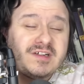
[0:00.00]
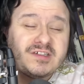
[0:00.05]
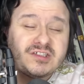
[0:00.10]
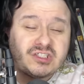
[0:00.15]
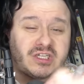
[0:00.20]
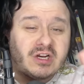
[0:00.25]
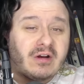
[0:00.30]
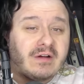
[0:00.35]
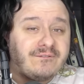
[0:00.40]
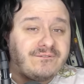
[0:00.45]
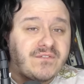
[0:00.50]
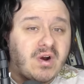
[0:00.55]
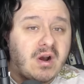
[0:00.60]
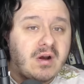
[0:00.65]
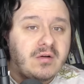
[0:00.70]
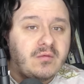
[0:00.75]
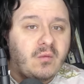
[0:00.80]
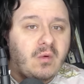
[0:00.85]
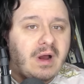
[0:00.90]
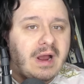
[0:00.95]
share it far
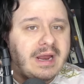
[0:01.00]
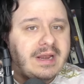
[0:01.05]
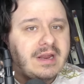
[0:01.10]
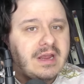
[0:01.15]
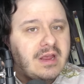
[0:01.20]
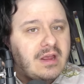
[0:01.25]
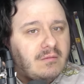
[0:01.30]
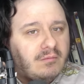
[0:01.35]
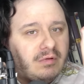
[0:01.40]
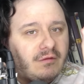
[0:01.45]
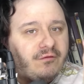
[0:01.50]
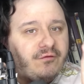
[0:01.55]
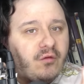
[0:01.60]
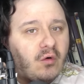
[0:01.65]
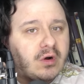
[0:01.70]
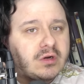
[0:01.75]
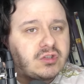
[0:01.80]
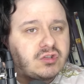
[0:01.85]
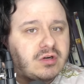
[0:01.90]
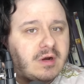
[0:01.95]
and wide
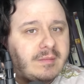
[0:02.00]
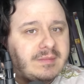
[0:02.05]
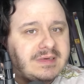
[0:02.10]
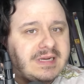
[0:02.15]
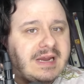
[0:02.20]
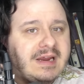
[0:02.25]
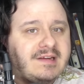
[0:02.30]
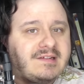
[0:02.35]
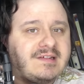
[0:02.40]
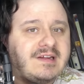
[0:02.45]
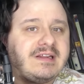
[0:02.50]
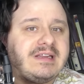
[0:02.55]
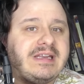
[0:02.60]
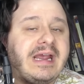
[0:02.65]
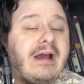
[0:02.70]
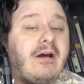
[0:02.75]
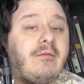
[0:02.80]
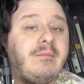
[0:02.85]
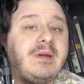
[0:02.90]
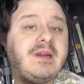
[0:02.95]
before Trump takes it
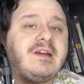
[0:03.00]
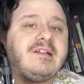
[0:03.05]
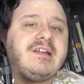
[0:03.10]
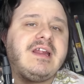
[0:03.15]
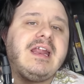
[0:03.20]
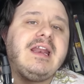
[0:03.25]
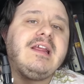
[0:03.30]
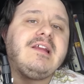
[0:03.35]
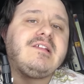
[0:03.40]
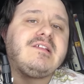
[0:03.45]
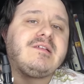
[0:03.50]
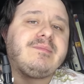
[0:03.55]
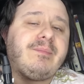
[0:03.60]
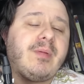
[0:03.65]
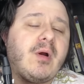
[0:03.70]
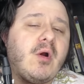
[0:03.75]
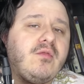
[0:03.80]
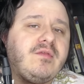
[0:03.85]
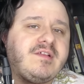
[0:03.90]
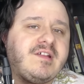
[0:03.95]
down, because it
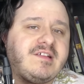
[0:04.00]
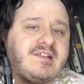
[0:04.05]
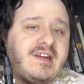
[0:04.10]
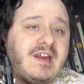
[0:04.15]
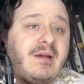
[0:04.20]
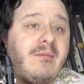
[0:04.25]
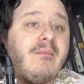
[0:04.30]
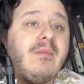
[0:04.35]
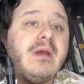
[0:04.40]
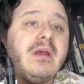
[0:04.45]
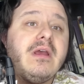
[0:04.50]
exposes him